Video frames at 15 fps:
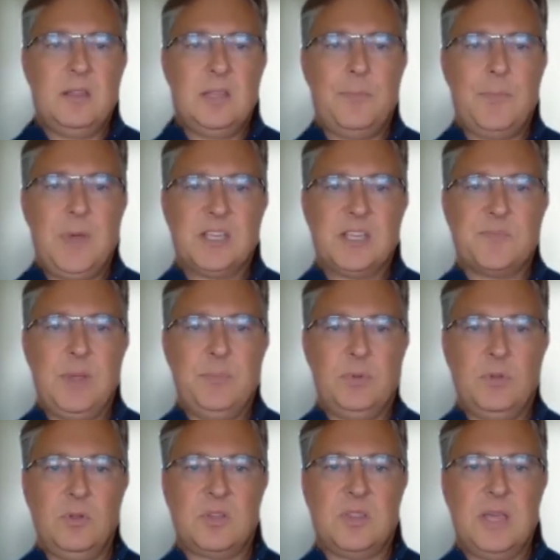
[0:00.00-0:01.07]
that makes
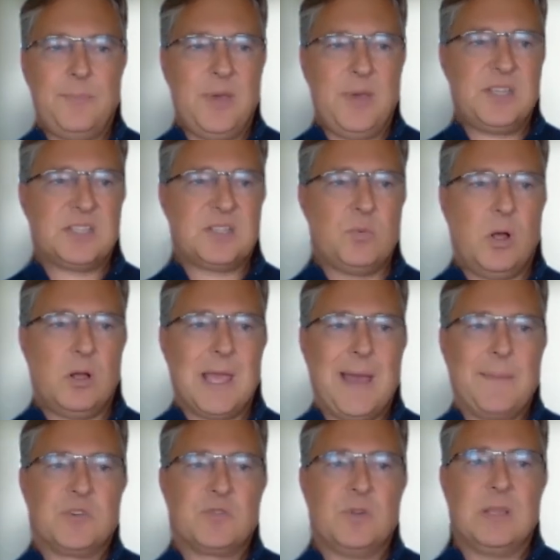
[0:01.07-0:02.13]
people look their best while
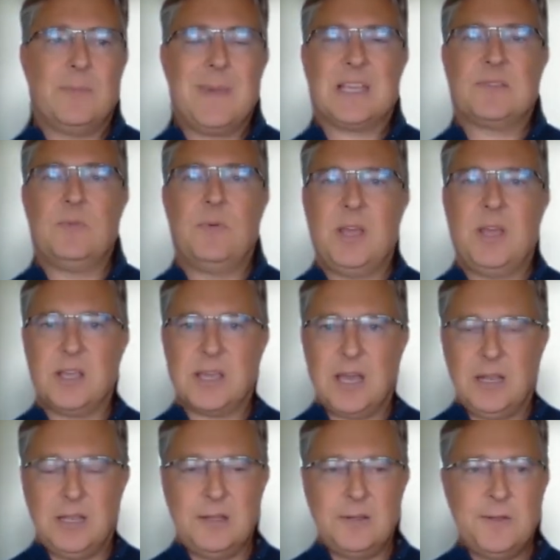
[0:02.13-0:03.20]
capturing the maximum amount of
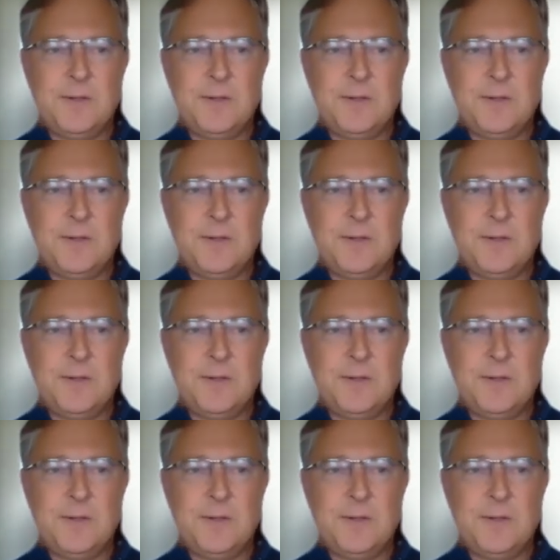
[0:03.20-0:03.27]
color,